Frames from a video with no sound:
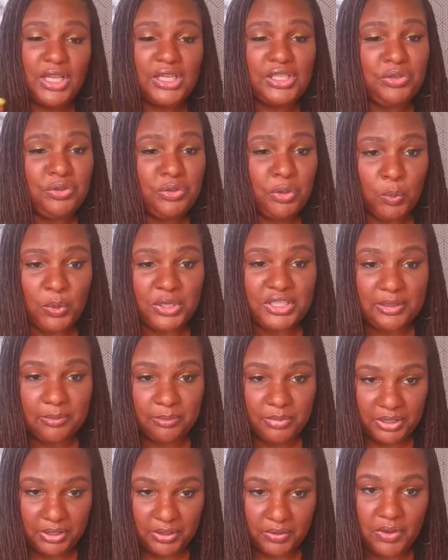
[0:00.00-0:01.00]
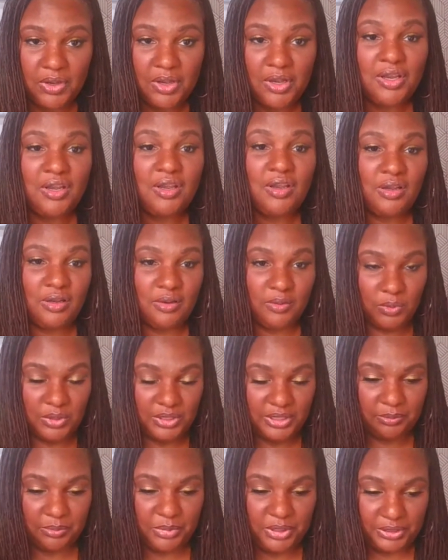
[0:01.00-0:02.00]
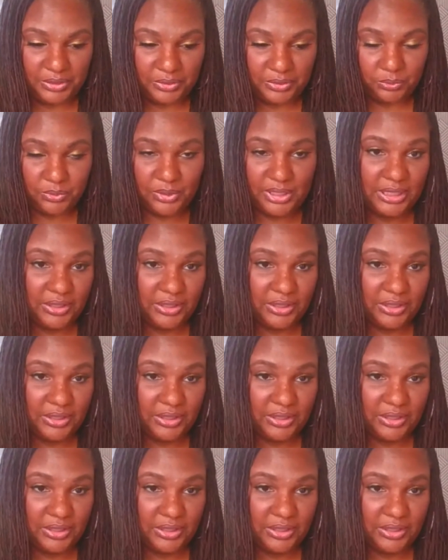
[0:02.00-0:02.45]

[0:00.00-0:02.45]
You know what to be tuned